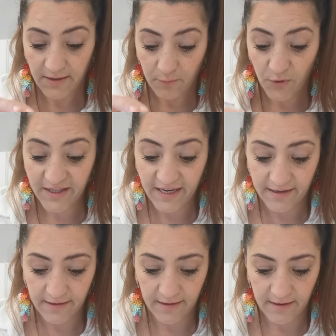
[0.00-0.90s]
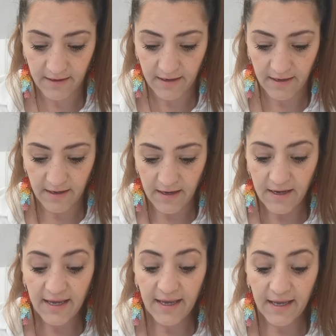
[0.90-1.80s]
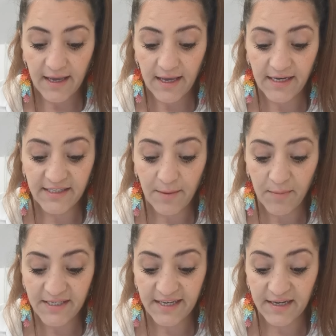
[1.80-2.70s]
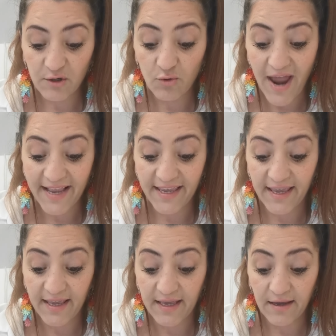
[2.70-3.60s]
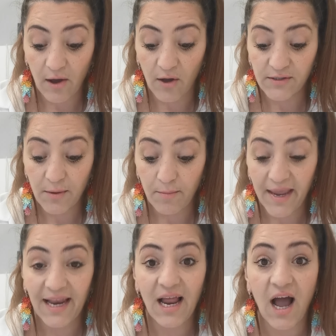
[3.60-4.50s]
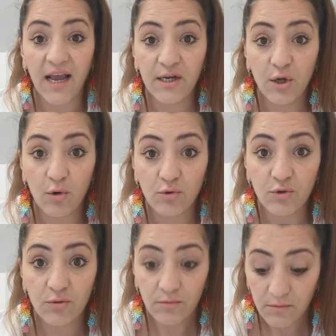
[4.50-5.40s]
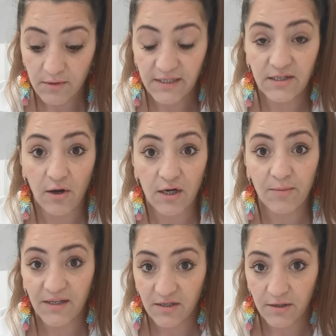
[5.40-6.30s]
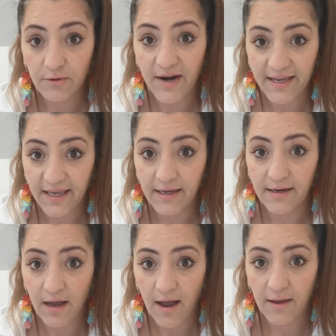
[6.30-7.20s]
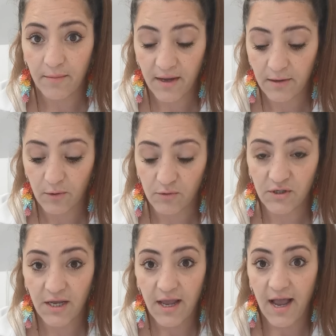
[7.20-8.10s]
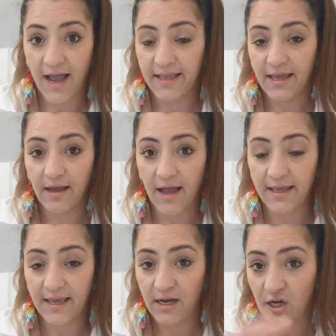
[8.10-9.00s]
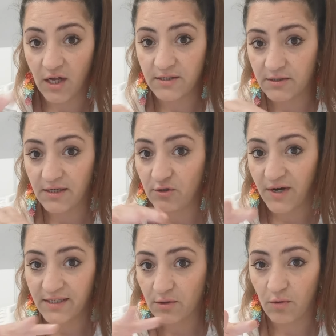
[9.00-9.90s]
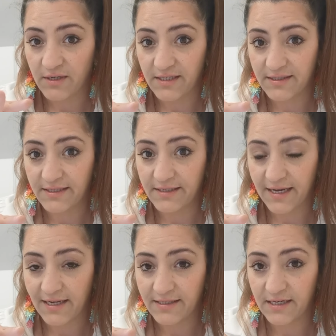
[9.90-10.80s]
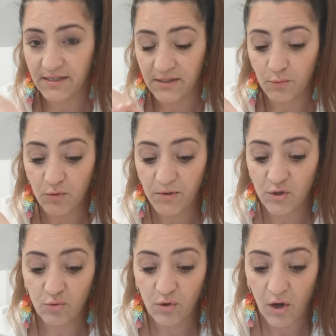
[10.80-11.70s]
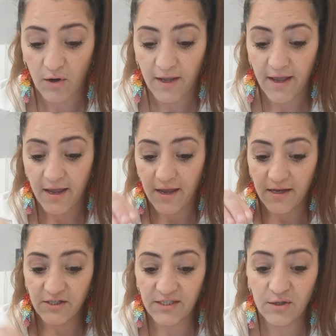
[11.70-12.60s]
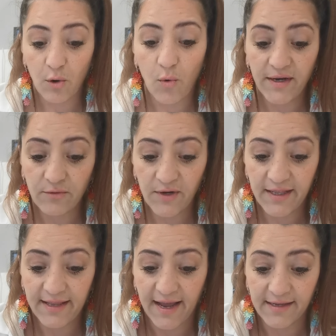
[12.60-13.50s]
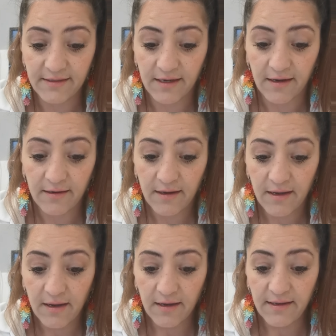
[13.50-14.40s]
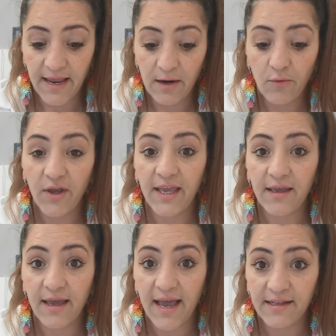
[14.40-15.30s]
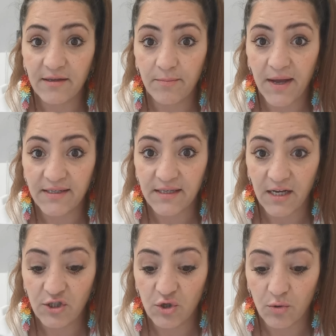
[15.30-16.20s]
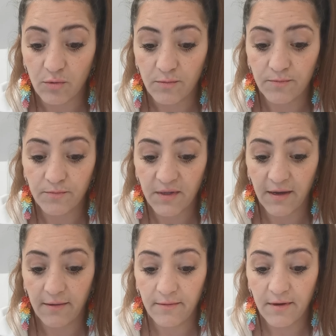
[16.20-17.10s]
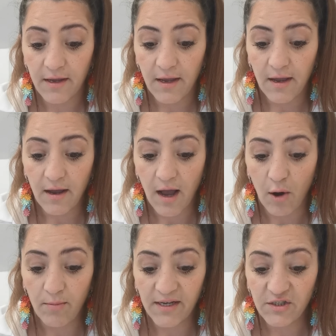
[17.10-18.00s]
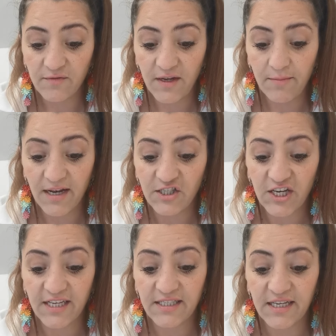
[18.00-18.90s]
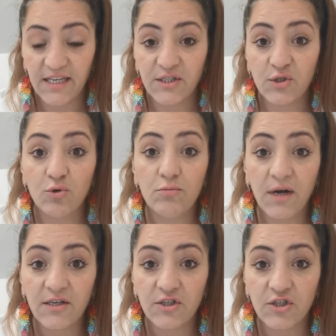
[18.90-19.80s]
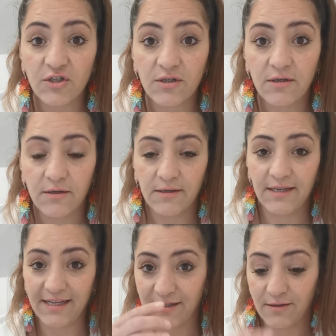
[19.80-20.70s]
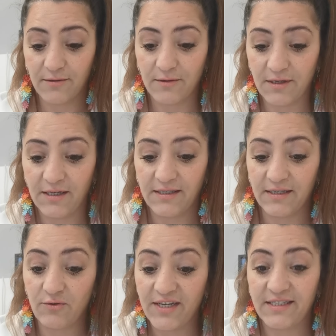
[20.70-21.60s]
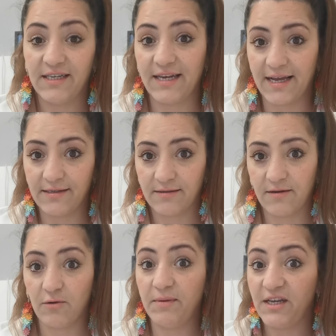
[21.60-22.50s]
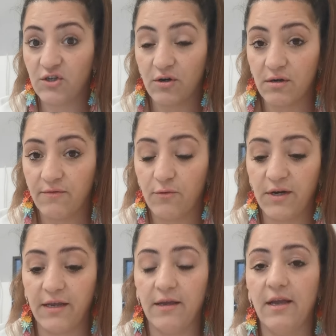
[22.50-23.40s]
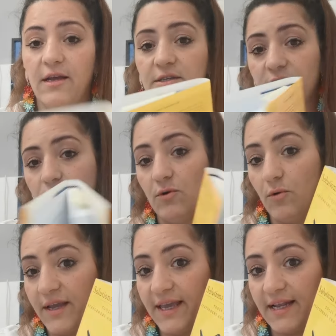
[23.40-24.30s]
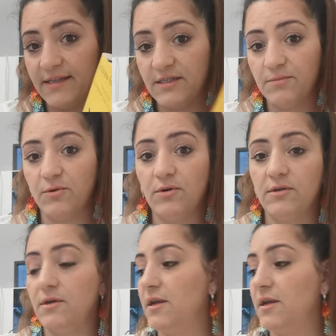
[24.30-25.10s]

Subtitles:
within. Intermitting cracking on the male high note. He's talking about the cracking in a high male note. I cannot address all these details here. It would be too long. Just go and read that. Yeah, narrowing at the passaggio. Yeah, how much female chest is too much? He's addressing that on page 140. So go and get this book.